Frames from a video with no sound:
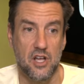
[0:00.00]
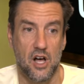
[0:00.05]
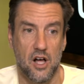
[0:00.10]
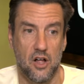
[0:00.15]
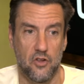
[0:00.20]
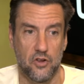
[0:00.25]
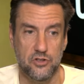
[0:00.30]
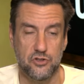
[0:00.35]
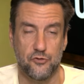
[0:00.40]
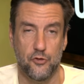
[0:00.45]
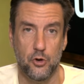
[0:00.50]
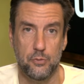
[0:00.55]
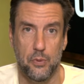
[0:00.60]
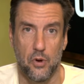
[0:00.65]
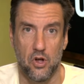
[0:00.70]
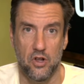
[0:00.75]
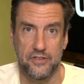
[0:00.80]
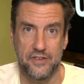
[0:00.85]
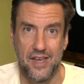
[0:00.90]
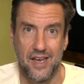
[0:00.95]
college
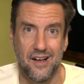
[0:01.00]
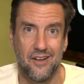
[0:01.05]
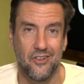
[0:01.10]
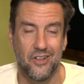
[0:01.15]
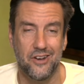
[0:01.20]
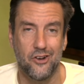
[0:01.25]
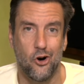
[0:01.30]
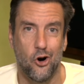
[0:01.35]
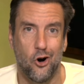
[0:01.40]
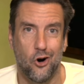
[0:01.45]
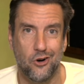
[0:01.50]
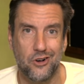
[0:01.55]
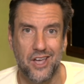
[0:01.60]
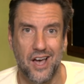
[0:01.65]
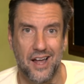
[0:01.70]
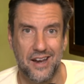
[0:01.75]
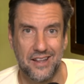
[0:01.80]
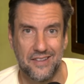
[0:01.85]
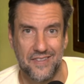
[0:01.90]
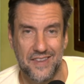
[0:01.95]
football talent all
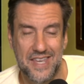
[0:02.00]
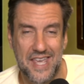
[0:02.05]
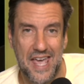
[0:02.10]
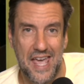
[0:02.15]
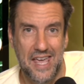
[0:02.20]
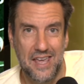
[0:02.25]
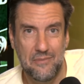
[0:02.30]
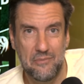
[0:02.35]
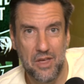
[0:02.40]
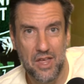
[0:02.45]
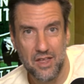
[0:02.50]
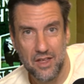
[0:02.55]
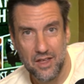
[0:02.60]
got in the game.